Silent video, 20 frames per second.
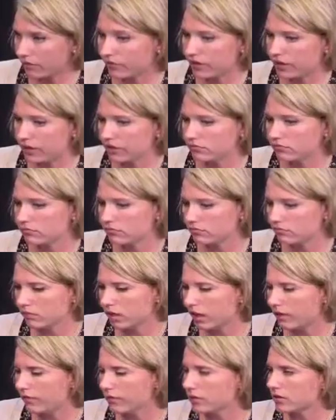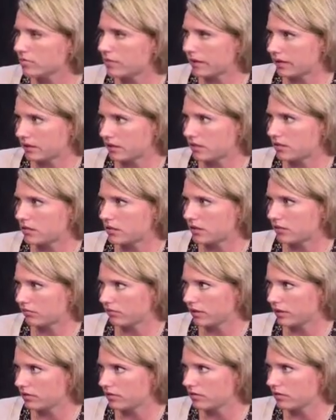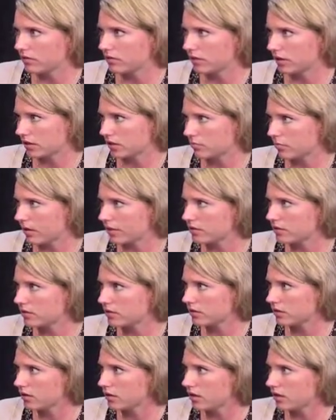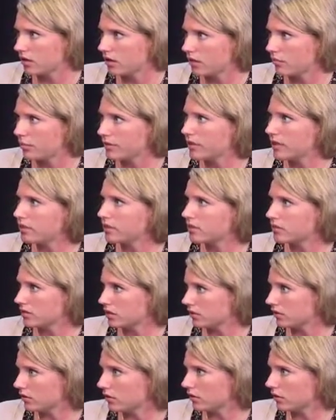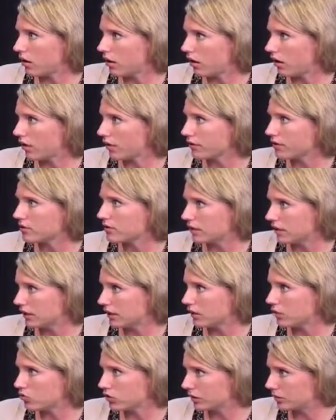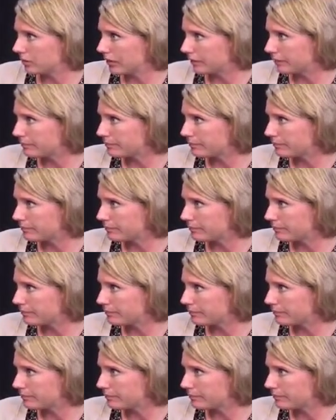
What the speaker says: a life expectancy of less than 6 months, but they still are seeking treatment.